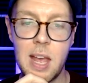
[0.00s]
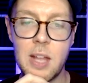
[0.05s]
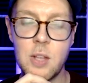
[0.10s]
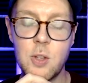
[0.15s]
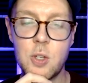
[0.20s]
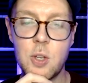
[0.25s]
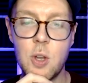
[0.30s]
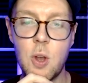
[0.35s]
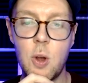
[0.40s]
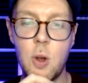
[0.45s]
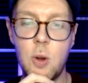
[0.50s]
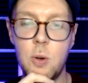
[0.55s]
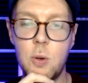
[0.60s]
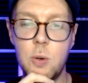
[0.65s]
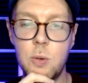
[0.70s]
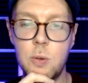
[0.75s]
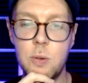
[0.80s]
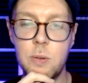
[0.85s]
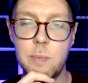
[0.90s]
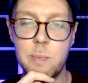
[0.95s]
And
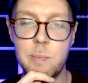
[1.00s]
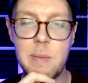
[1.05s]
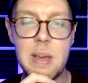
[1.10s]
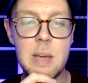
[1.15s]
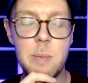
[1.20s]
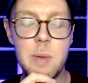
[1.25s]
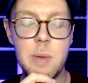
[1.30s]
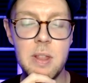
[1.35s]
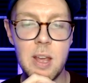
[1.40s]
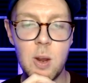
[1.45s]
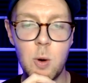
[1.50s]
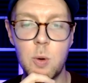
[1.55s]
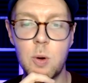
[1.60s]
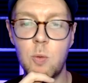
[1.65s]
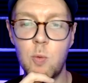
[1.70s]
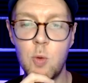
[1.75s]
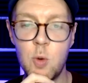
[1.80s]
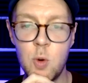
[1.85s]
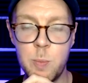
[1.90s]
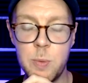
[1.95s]
so maybe there
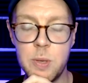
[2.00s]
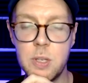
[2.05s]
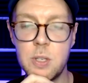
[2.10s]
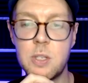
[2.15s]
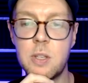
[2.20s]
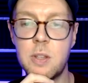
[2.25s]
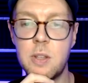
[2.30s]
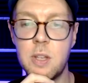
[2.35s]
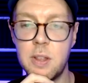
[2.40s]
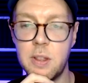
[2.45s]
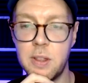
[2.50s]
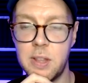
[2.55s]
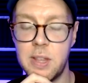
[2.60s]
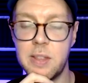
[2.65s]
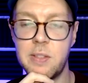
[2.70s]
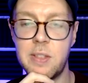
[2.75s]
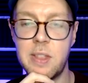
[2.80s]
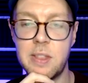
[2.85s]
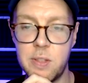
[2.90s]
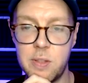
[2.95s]
were rumors that
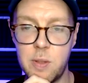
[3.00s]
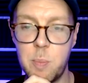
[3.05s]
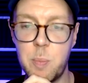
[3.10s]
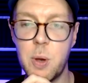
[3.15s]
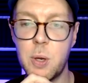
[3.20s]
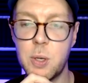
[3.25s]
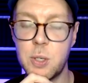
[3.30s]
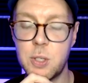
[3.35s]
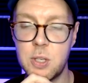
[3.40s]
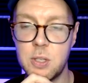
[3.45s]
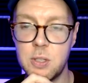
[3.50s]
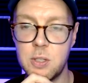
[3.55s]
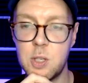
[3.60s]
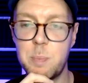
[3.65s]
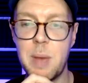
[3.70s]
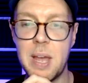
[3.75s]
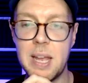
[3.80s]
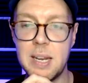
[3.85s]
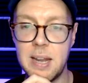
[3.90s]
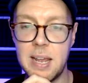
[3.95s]
the
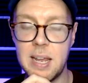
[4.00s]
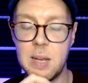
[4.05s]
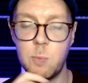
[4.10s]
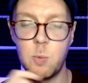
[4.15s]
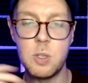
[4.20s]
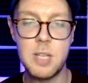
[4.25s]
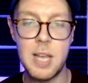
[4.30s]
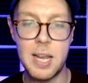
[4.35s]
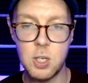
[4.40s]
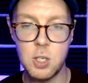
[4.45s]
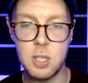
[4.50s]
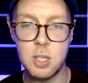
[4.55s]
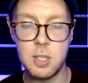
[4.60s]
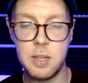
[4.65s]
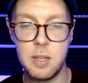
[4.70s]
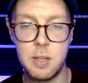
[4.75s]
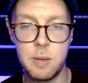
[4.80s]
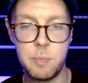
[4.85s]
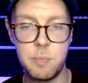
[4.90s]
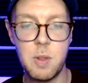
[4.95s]
person's pen name was
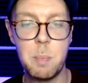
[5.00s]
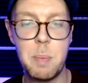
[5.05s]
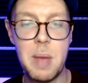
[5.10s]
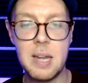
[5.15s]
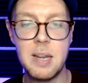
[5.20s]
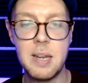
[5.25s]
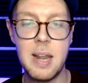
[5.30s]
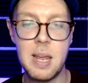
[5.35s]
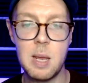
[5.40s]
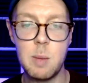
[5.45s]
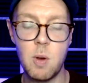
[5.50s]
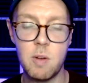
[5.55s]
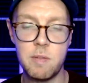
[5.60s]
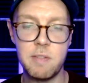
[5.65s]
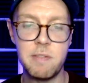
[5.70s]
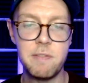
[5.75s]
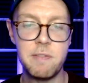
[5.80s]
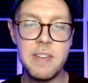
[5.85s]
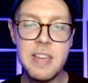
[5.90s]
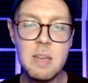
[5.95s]
actually the pen name of
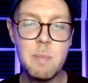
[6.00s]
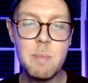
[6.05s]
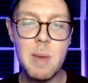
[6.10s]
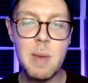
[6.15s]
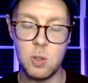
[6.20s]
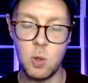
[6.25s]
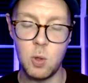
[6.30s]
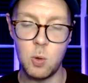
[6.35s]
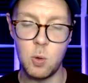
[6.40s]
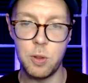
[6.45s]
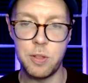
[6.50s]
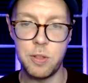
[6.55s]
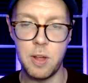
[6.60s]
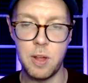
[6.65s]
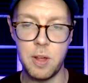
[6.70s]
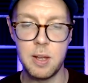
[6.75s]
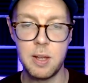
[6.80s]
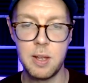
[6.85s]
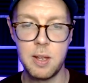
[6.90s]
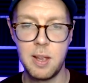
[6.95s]
a female
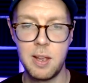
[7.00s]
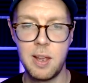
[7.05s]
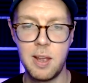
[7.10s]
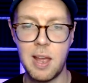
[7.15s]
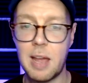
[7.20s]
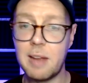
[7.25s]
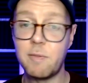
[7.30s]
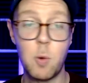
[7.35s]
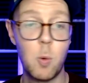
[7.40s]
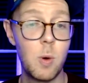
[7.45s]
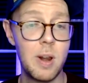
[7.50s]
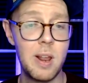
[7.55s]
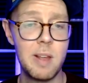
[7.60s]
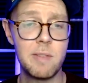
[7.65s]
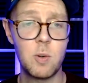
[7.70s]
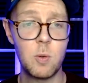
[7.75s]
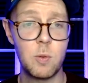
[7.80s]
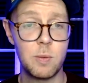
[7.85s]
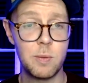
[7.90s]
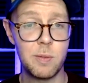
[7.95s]
author. And for
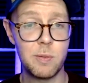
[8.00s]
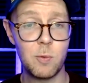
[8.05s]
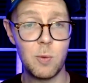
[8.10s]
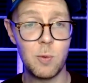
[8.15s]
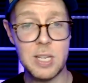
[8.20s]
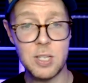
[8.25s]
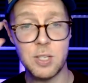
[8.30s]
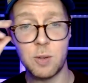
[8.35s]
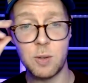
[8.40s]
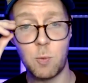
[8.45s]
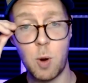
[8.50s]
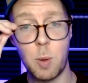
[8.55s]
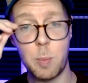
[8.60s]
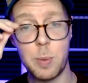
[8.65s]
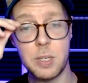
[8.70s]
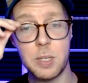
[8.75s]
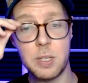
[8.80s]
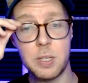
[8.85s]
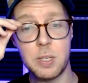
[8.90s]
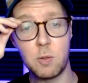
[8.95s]
whatever reason,
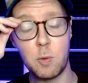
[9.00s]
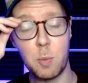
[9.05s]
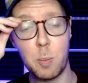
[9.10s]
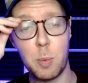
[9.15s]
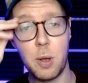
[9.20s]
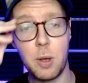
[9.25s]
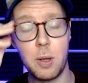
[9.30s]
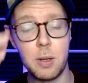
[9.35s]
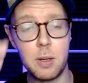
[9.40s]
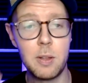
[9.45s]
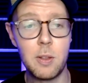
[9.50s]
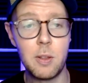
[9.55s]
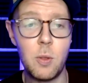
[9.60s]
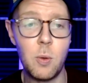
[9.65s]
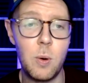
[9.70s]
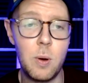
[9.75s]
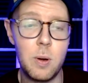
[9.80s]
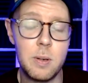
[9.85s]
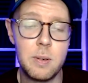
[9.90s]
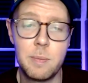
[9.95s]
Robert Silverberg
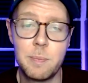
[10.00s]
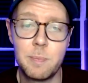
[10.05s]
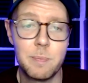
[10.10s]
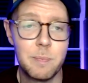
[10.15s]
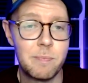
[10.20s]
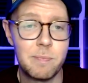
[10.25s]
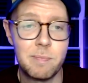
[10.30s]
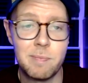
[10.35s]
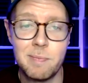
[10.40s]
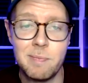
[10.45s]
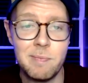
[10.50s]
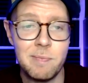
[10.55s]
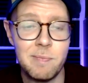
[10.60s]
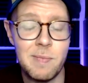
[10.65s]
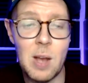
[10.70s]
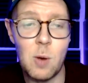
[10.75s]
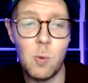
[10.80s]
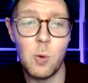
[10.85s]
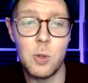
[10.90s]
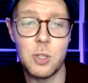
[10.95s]
thought
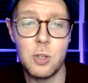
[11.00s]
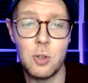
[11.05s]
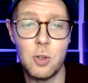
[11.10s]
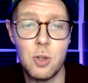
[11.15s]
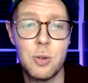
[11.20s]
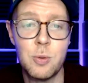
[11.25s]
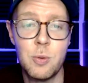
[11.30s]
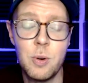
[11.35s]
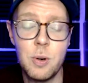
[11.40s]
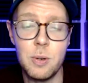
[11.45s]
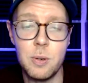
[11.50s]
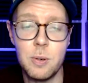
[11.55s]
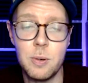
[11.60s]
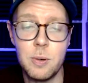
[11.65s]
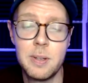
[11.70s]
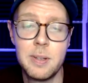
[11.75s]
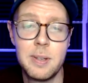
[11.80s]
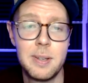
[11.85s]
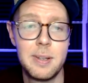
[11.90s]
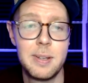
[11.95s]
that wasn't true.